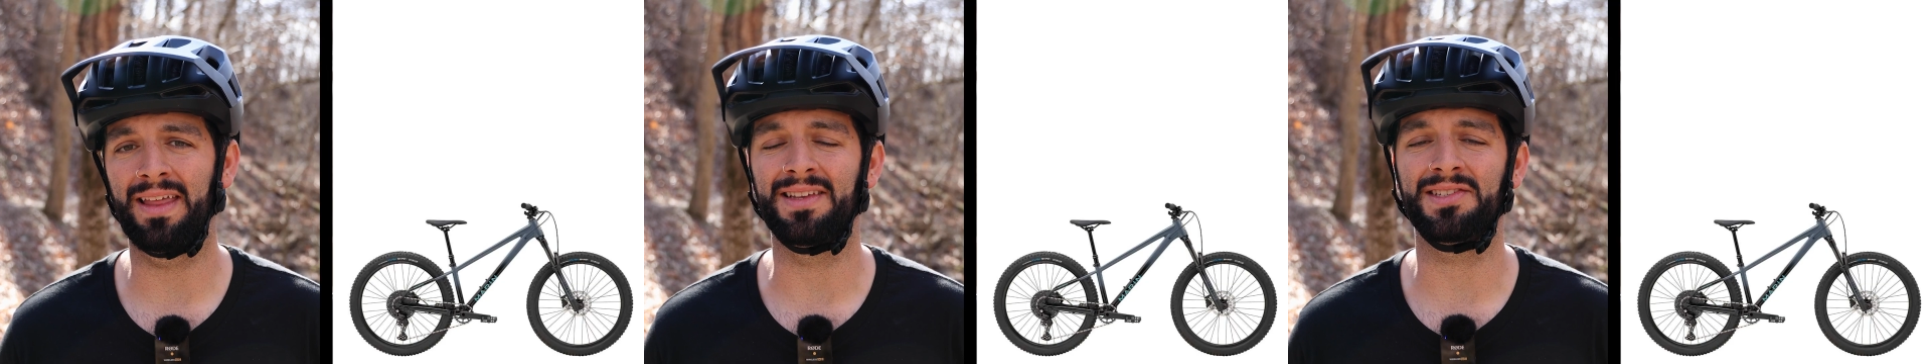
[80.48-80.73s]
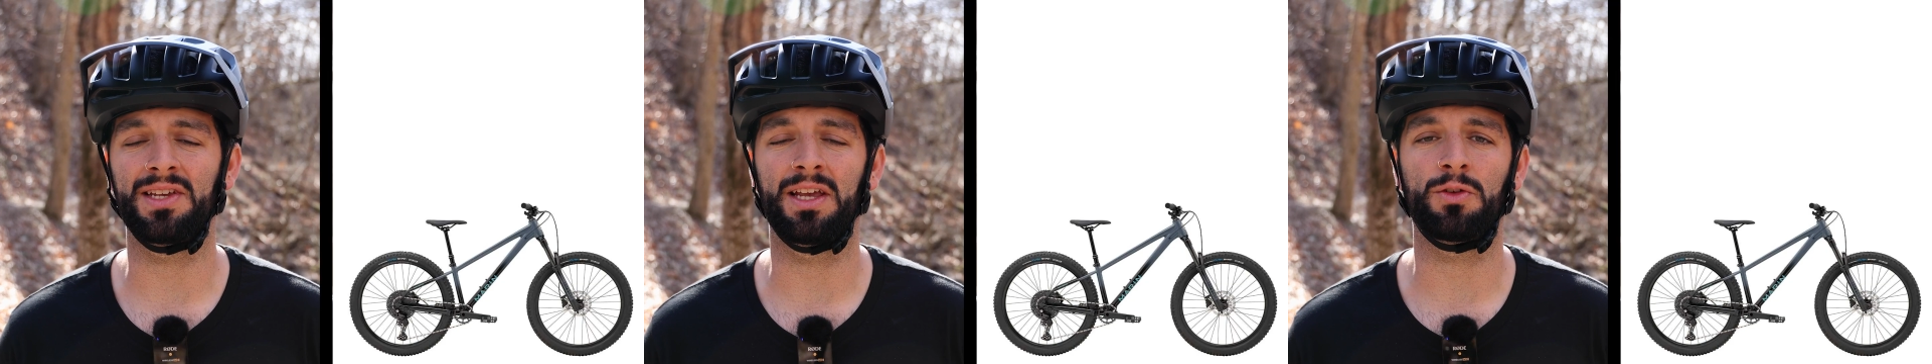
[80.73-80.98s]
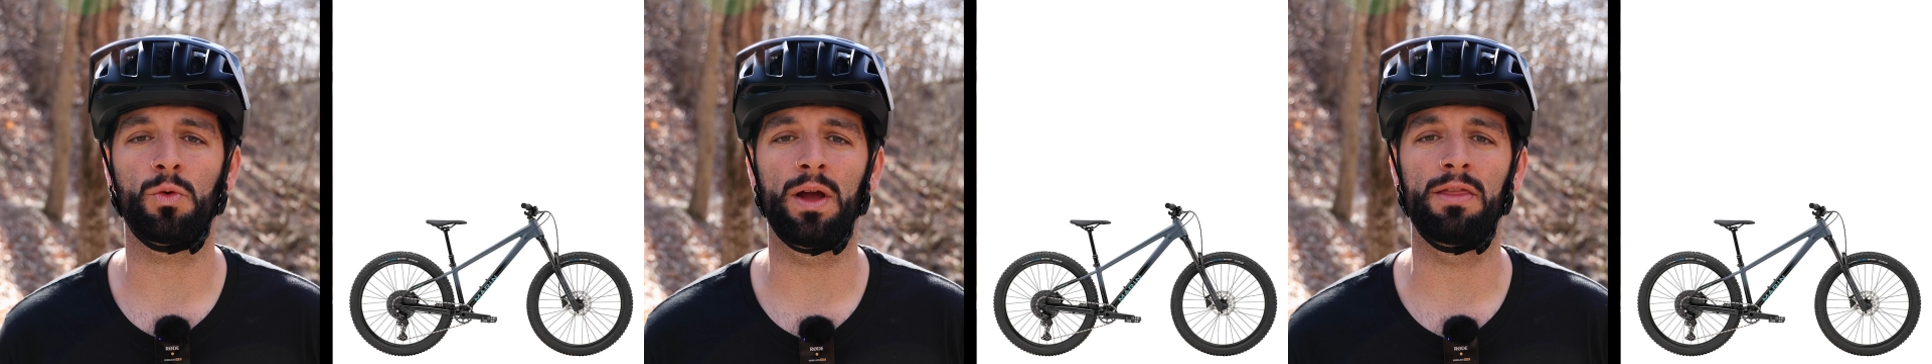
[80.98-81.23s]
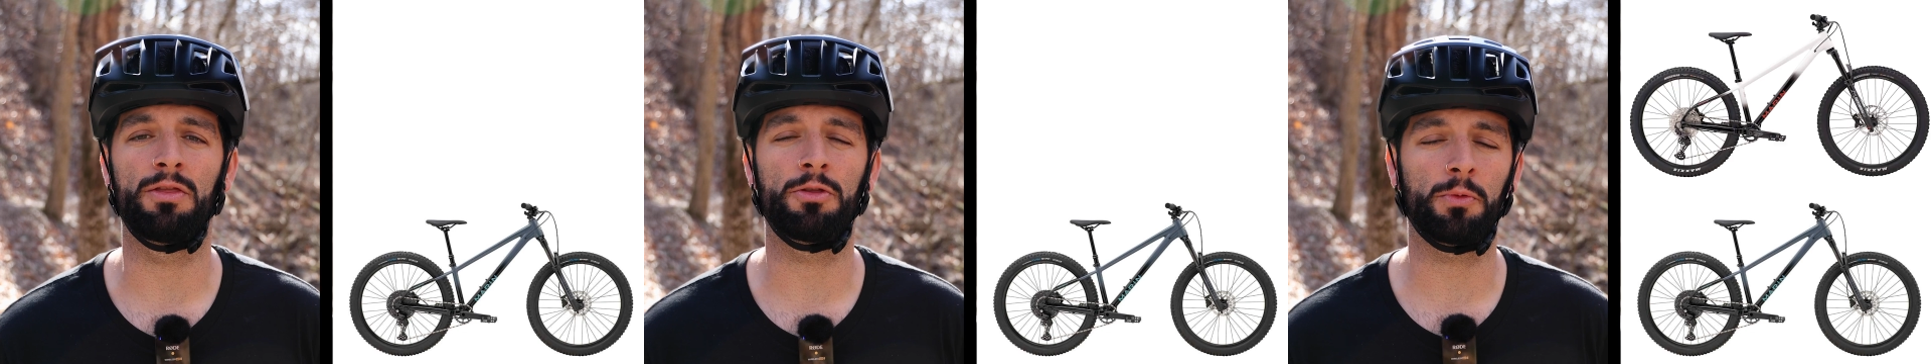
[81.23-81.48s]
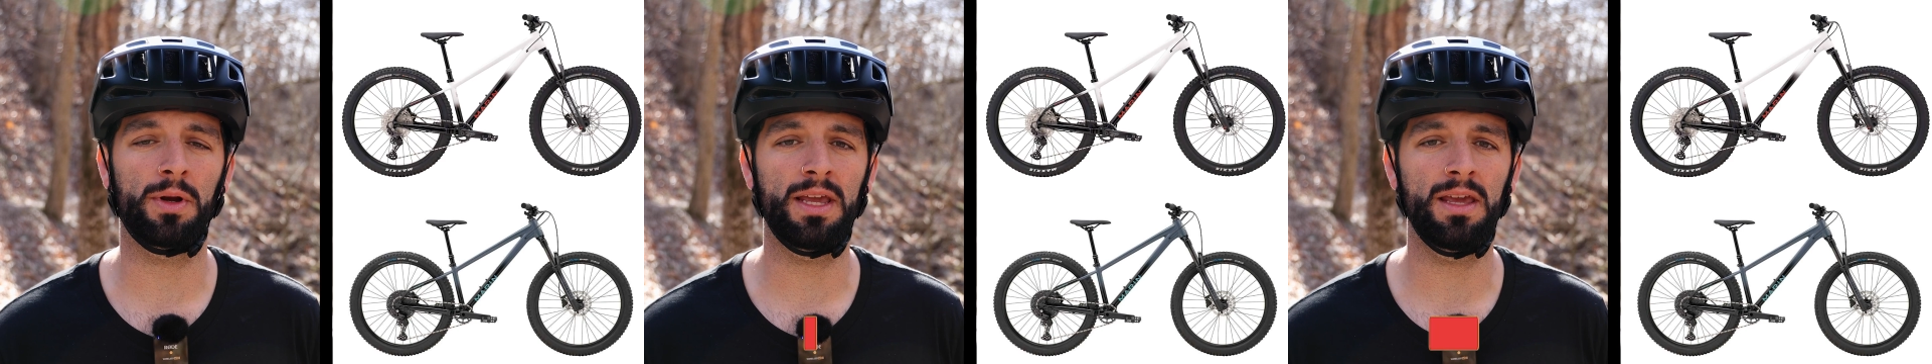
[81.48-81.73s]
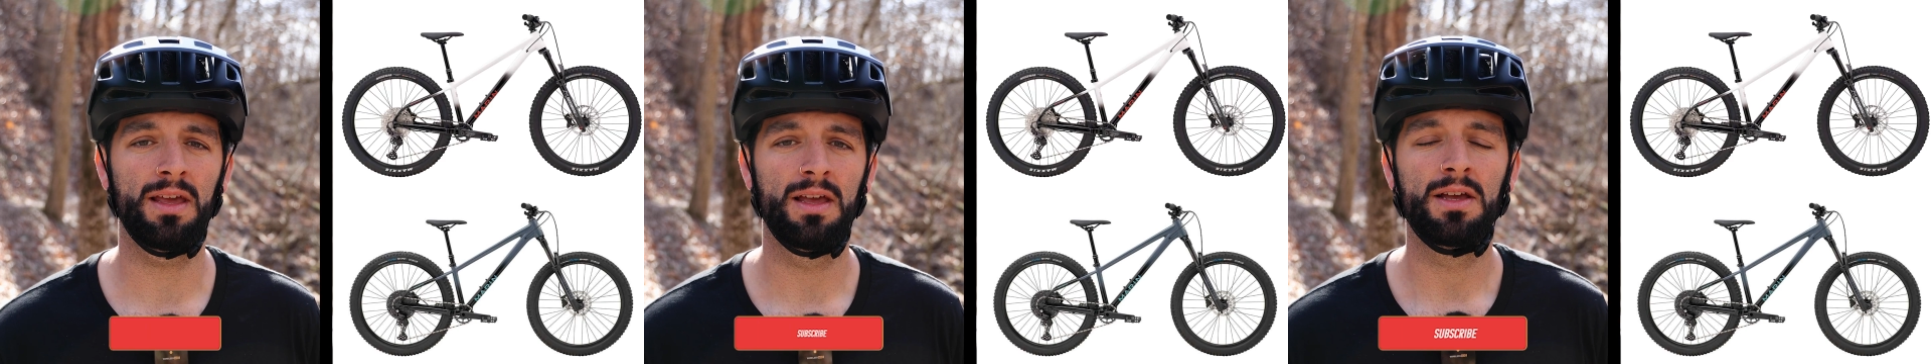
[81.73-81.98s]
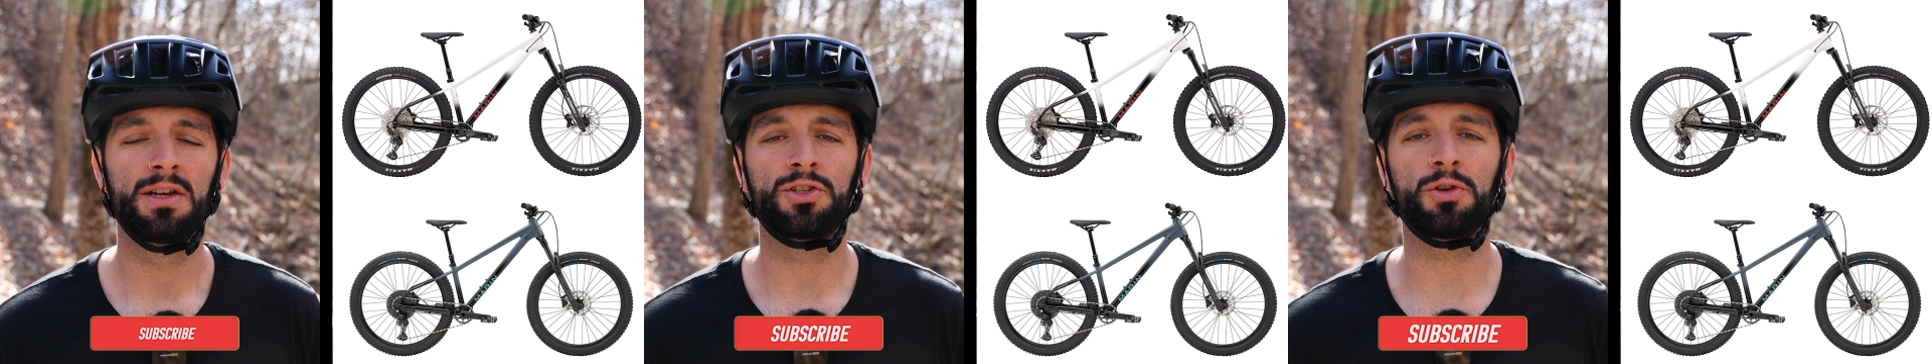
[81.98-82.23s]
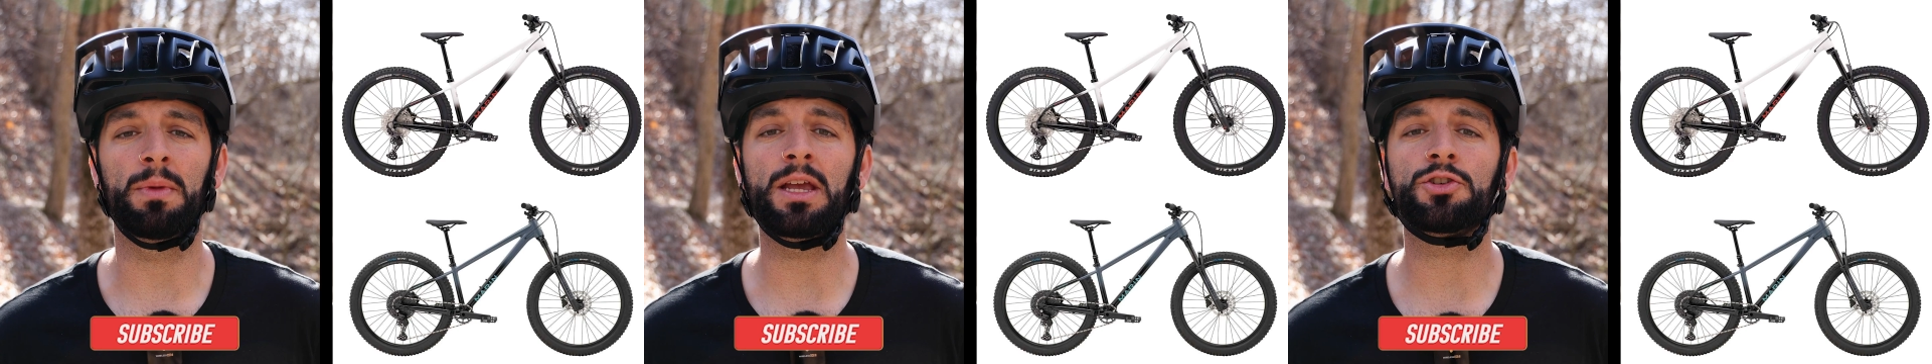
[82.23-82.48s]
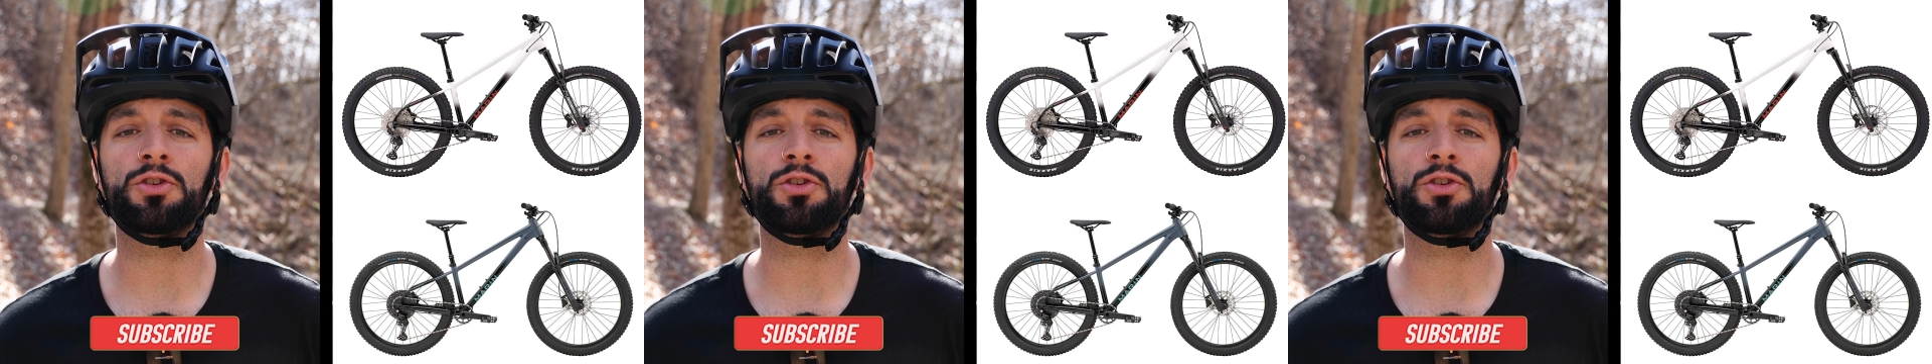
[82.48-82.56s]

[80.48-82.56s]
and the San Quentin 3. So make